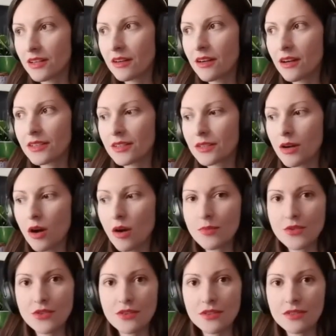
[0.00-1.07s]
there are other
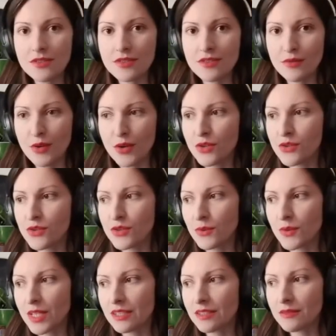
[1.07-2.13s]
options for you to
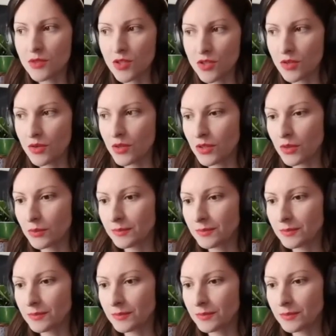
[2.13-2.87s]
read, just so you